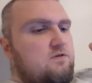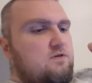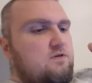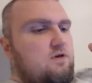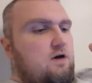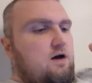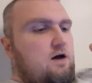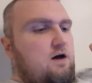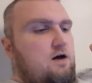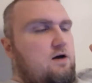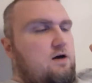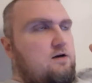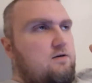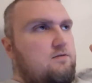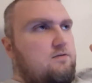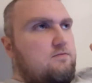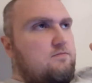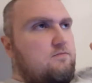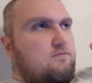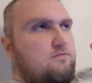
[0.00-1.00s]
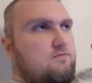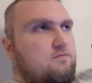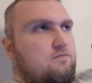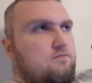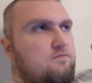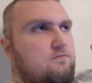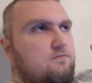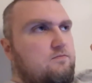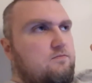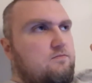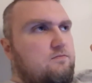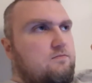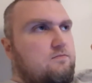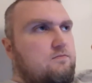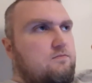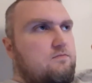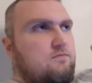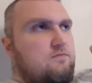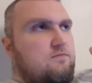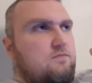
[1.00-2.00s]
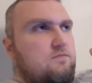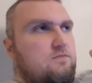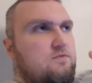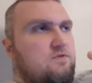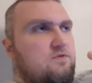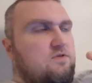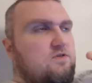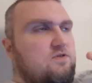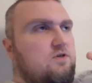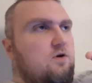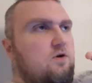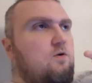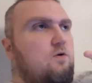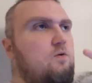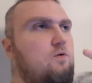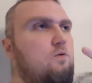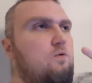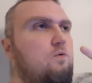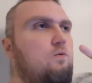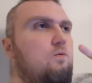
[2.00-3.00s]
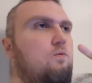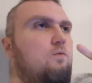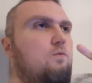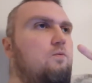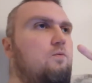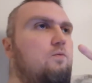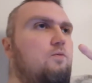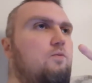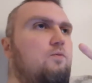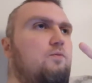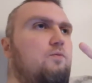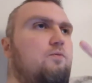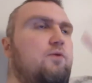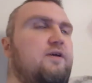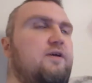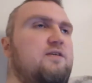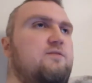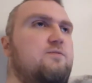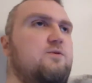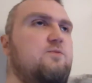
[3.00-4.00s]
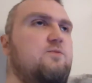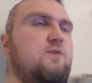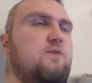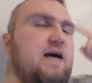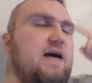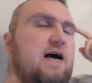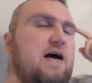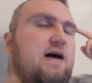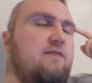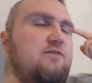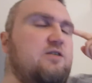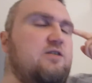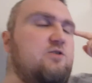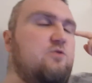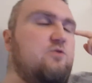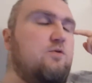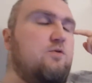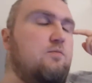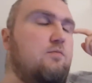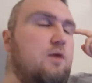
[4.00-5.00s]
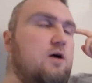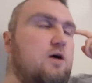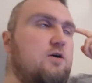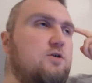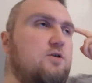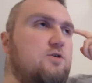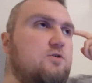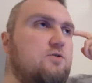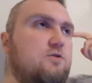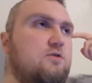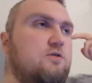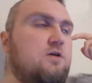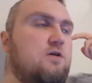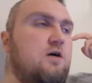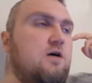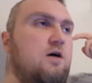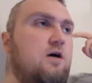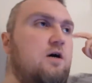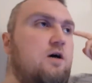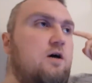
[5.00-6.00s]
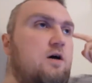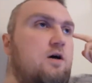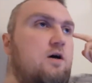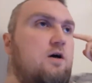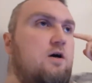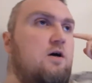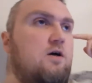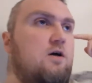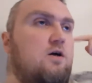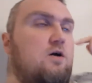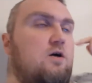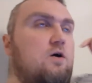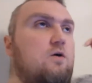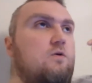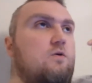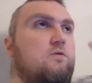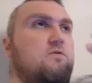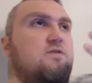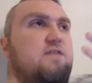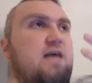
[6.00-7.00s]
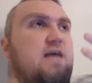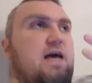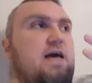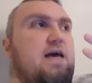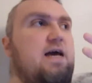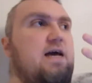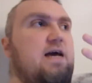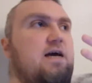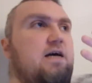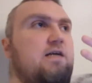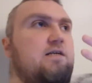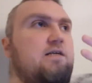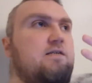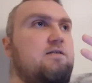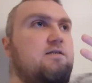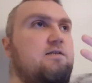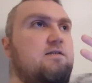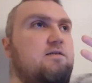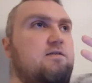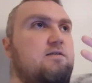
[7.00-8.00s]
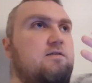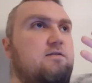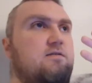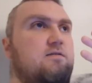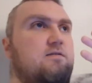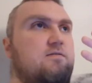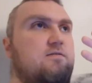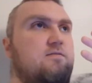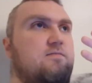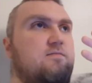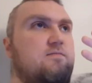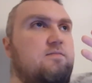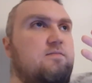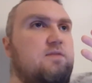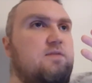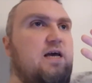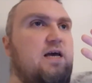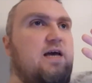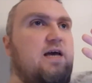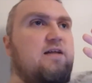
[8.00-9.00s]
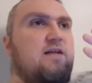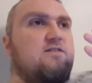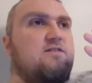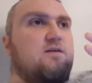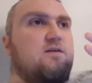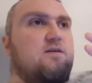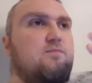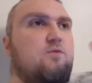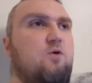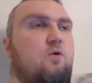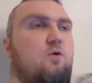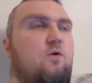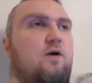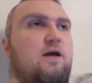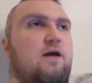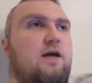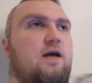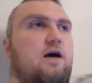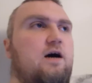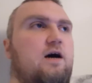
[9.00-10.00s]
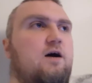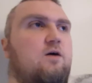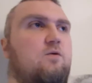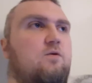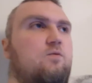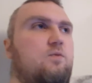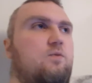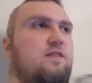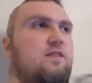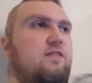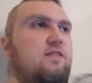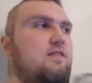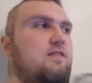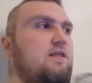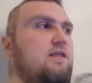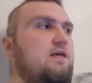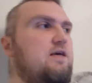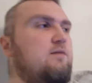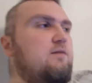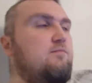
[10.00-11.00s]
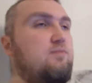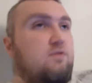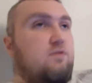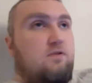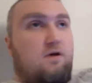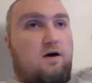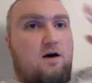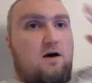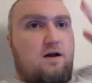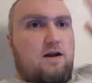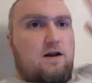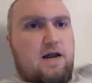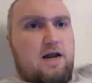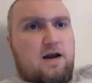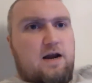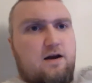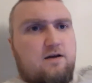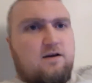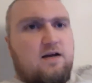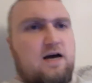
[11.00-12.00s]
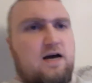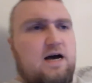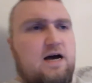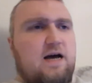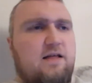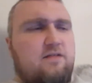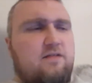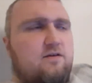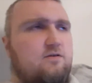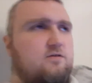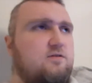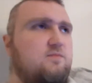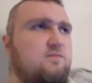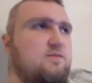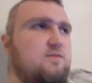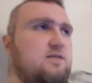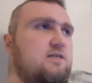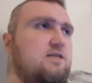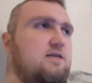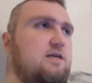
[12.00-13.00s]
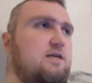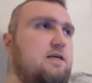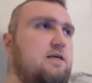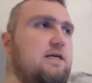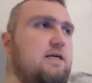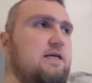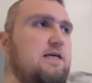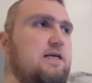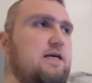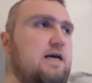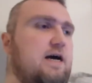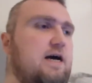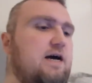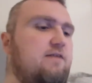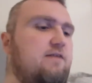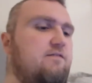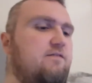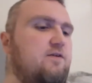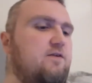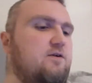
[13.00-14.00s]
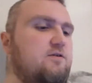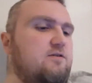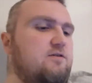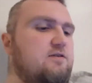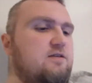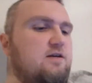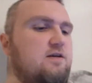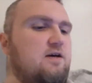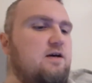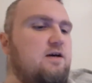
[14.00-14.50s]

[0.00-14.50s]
uh, so reasonably, we have it to where Marshall goes and ends up going uh, with the blonde haired guy that ultimately he had first